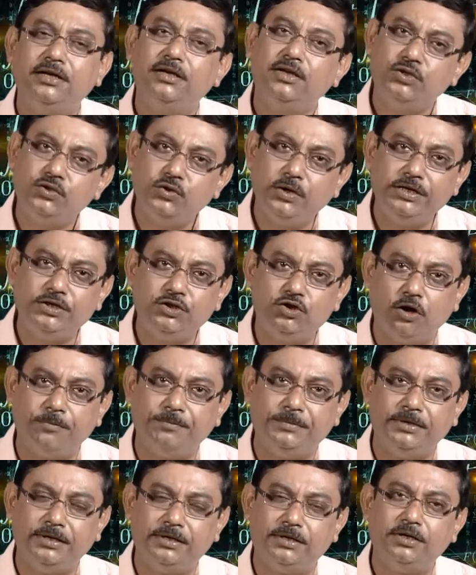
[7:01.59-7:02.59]
So I
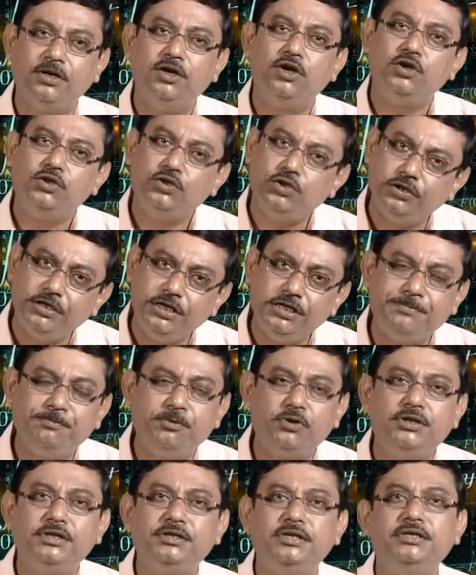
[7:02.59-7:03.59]
stop there. So this
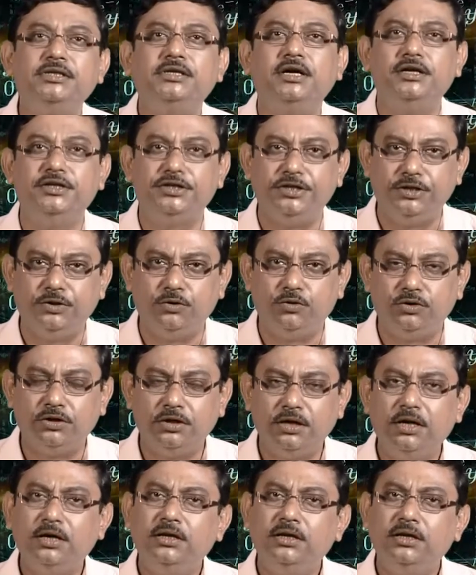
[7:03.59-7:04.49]
process is continued.